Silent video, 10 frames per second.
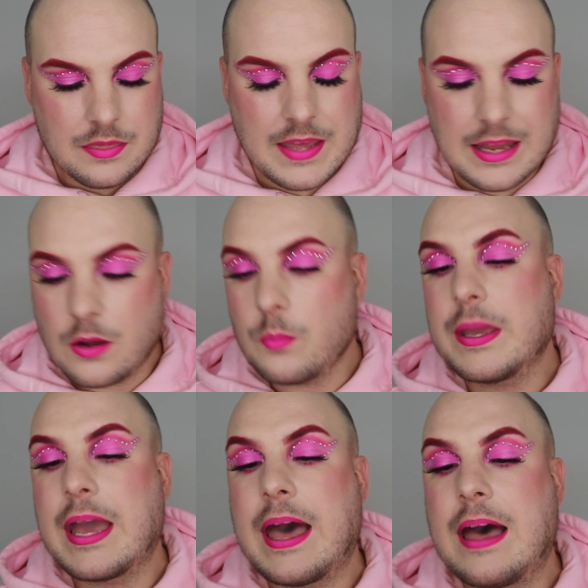Then
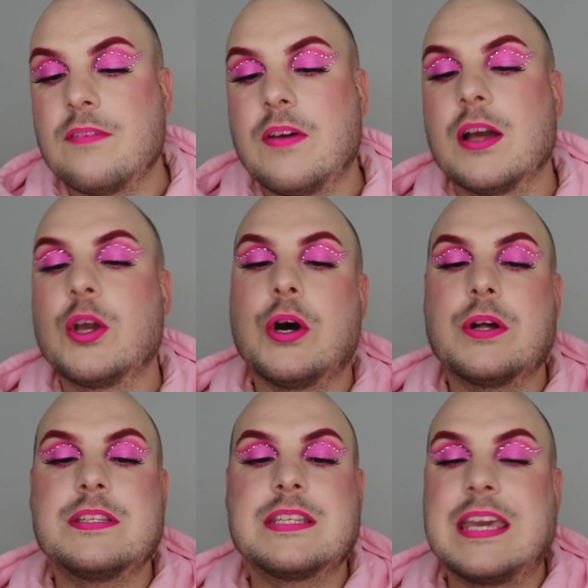we have
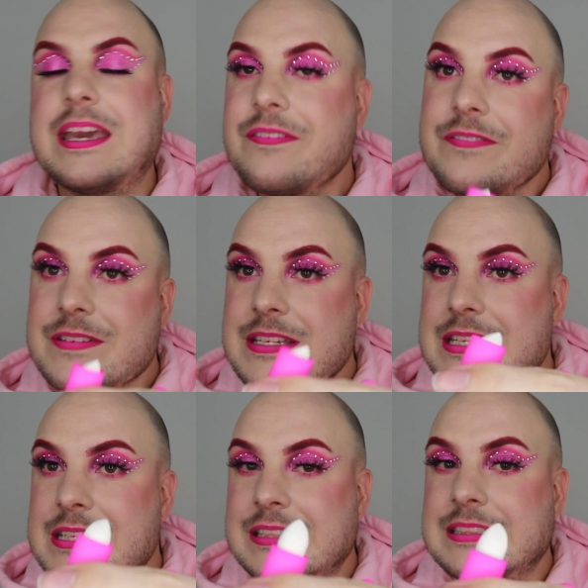God's Gift.